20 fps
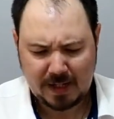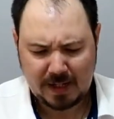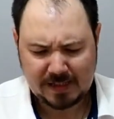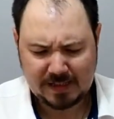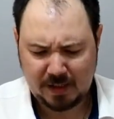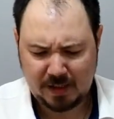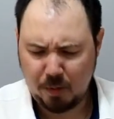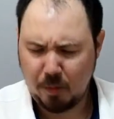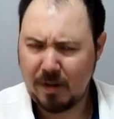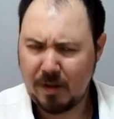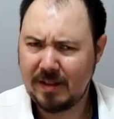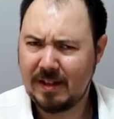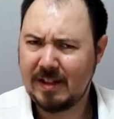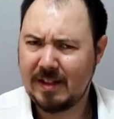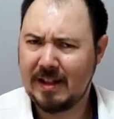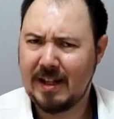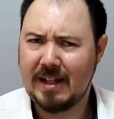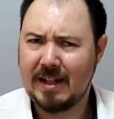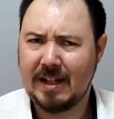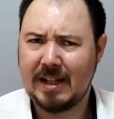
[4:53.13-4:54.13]
So the one
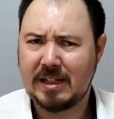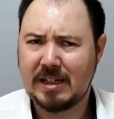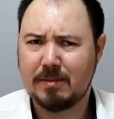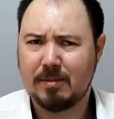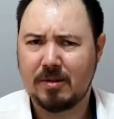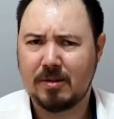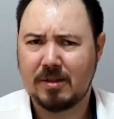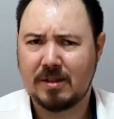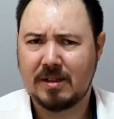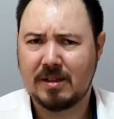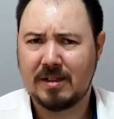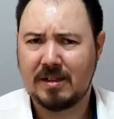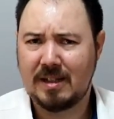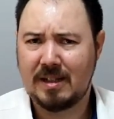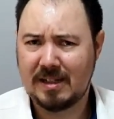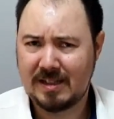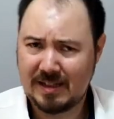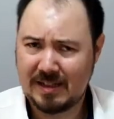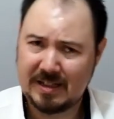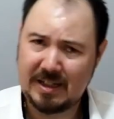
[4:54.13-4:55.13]
thing that Xbox
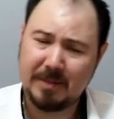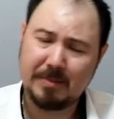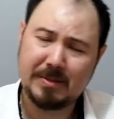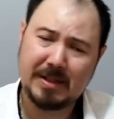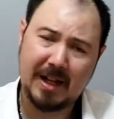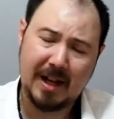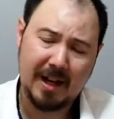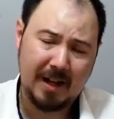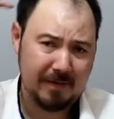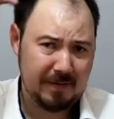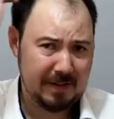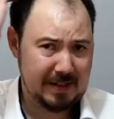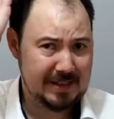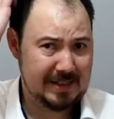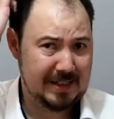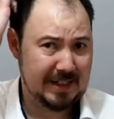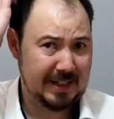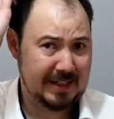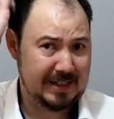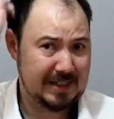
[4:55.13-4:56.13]
doesn't seem to have
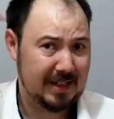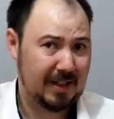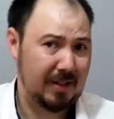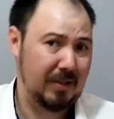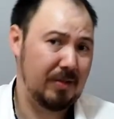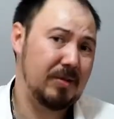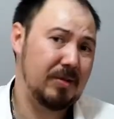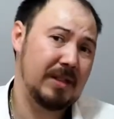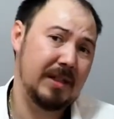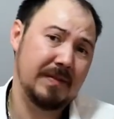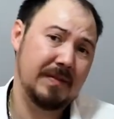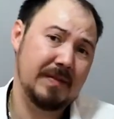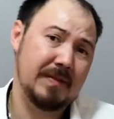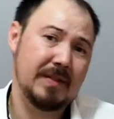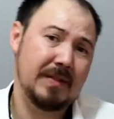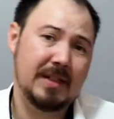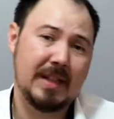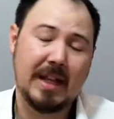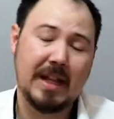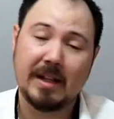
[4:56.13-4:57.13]
is the
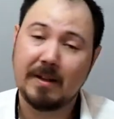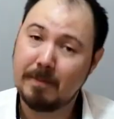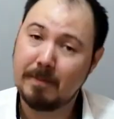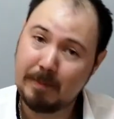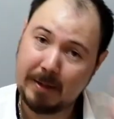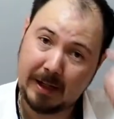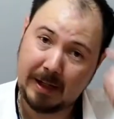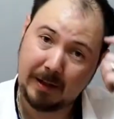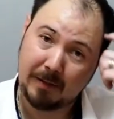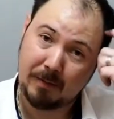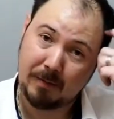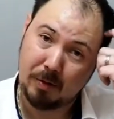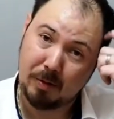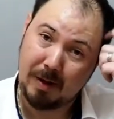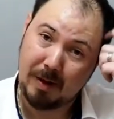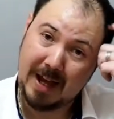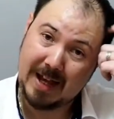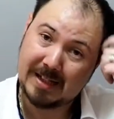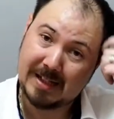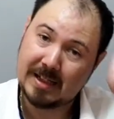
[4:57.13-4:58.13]
exclusives that
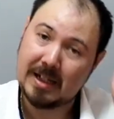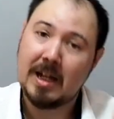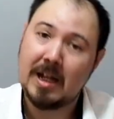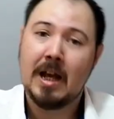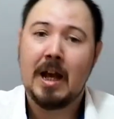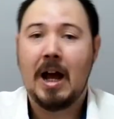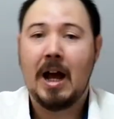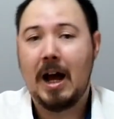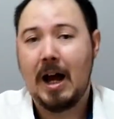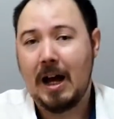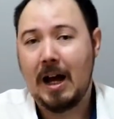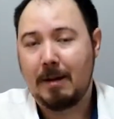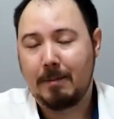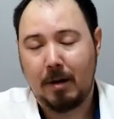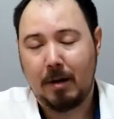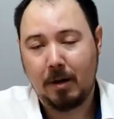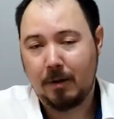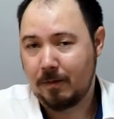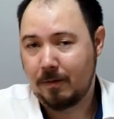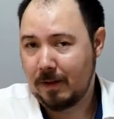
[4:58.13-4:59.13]
PS4 has,
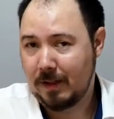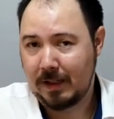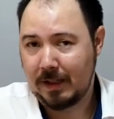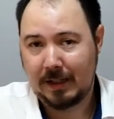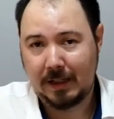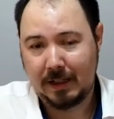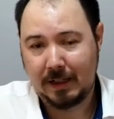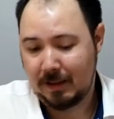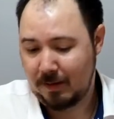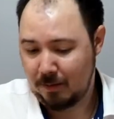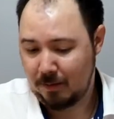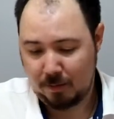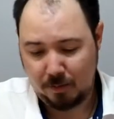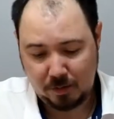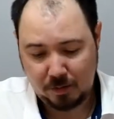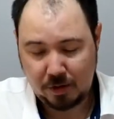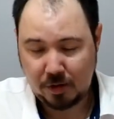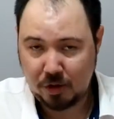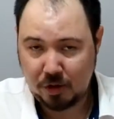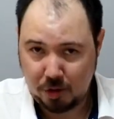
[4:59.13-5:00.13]
but hopefully
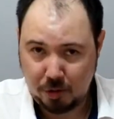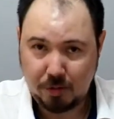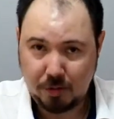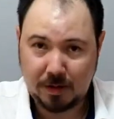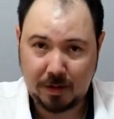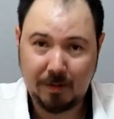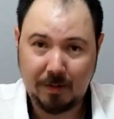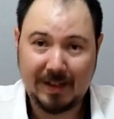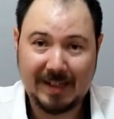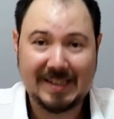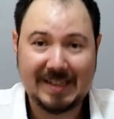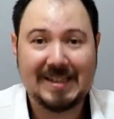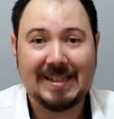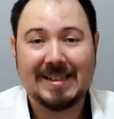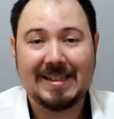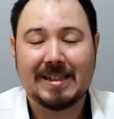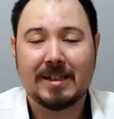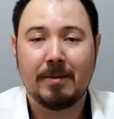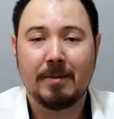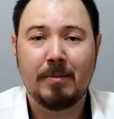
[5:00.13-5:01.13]
due to this
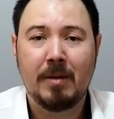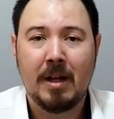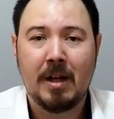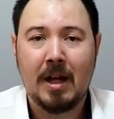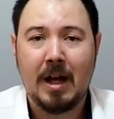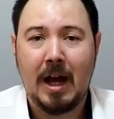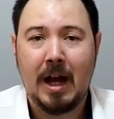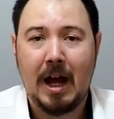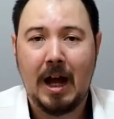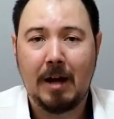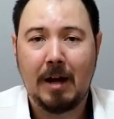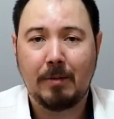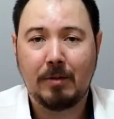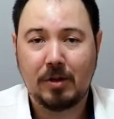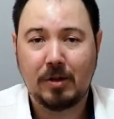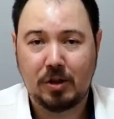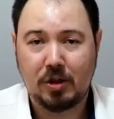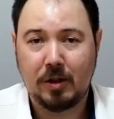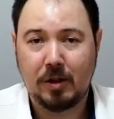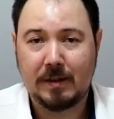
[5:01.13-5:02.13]
system,
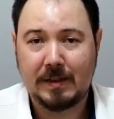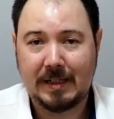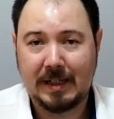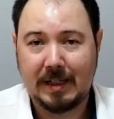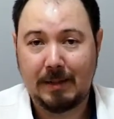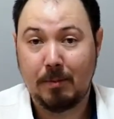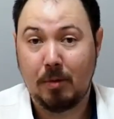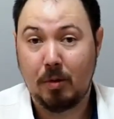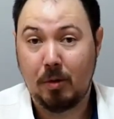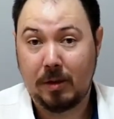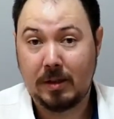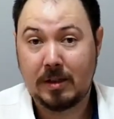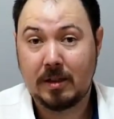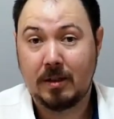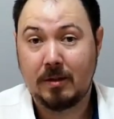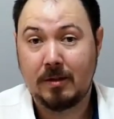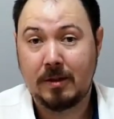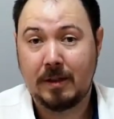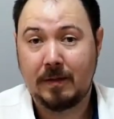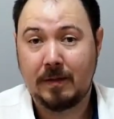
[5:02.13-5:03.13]
you should see more
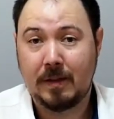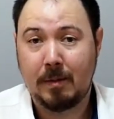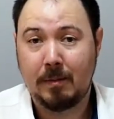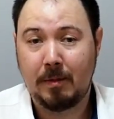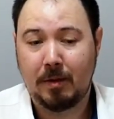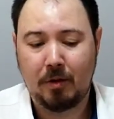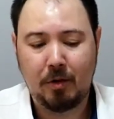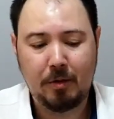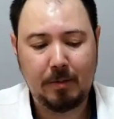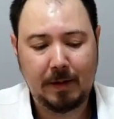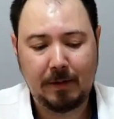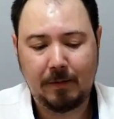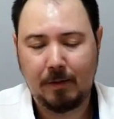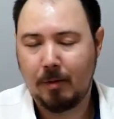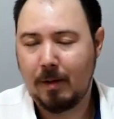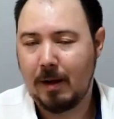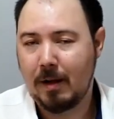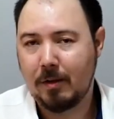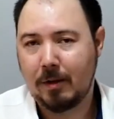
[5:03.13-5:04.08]
exclusives coming through. But if you are